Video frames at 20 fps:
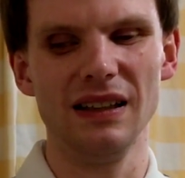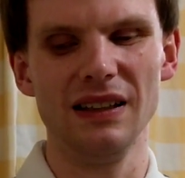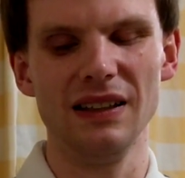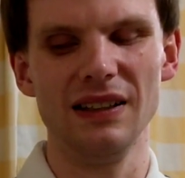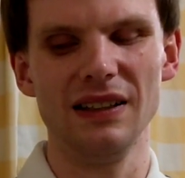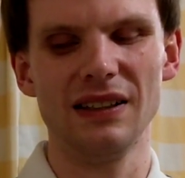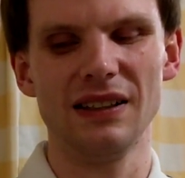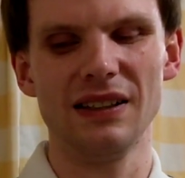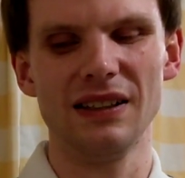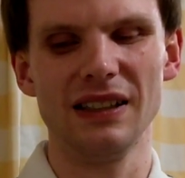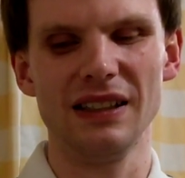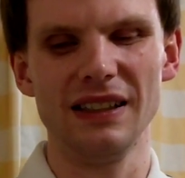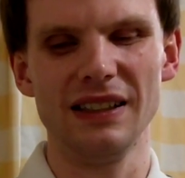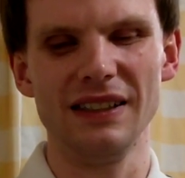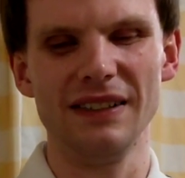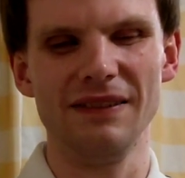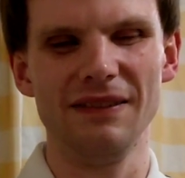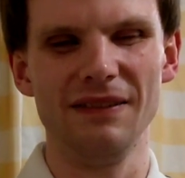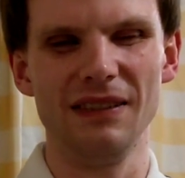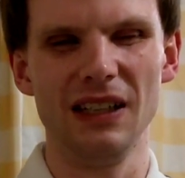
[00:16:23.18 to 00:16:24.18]

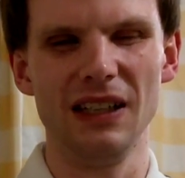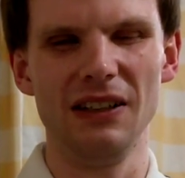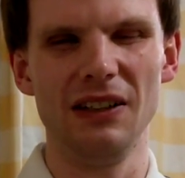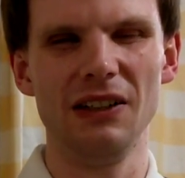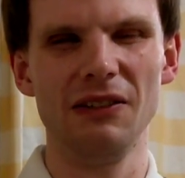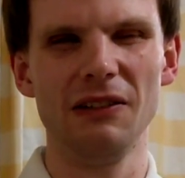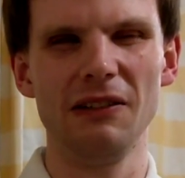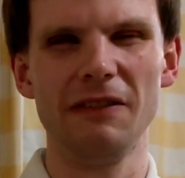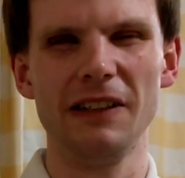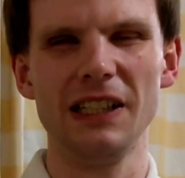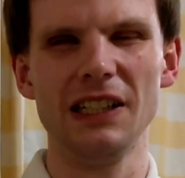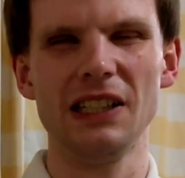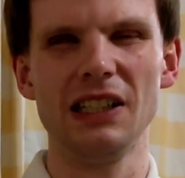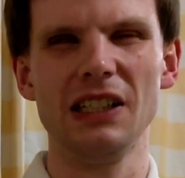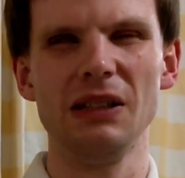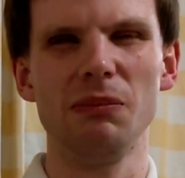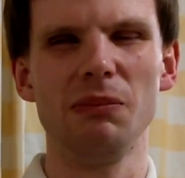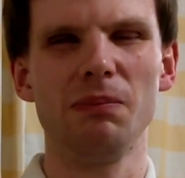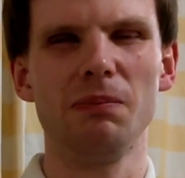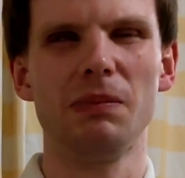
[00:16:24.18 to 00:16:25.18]
that another
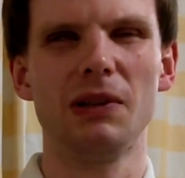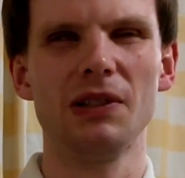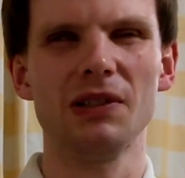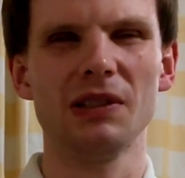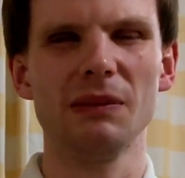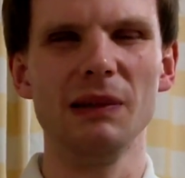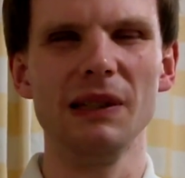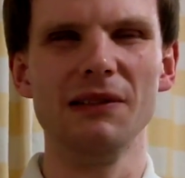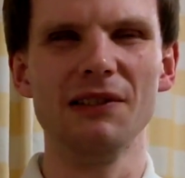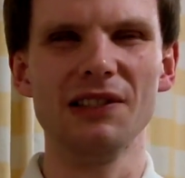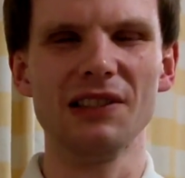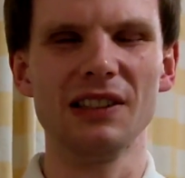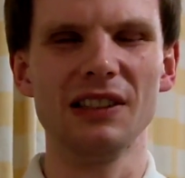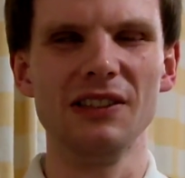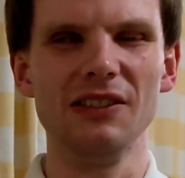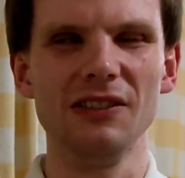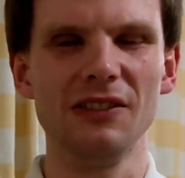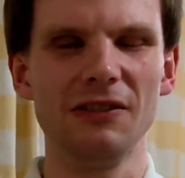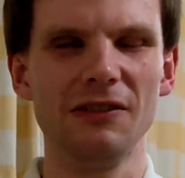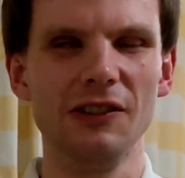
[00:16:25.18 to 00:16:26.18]
feature you possibly
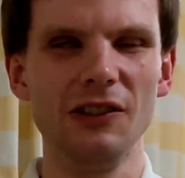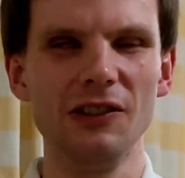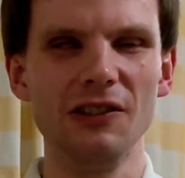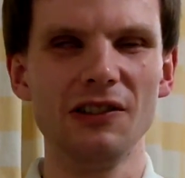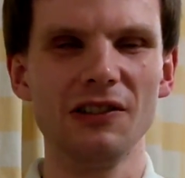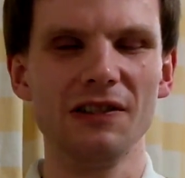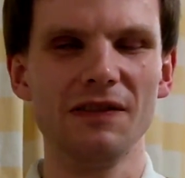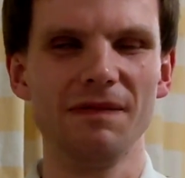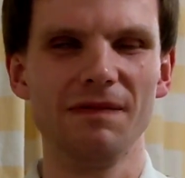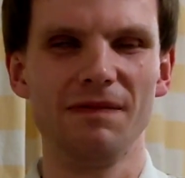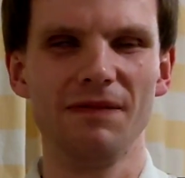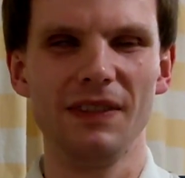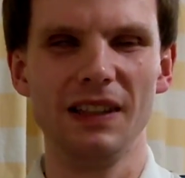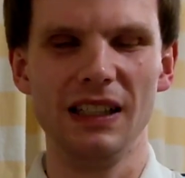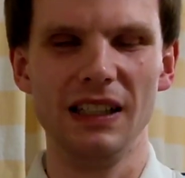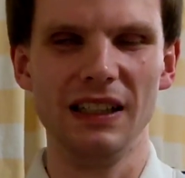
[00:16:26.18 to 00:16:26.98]
want to look for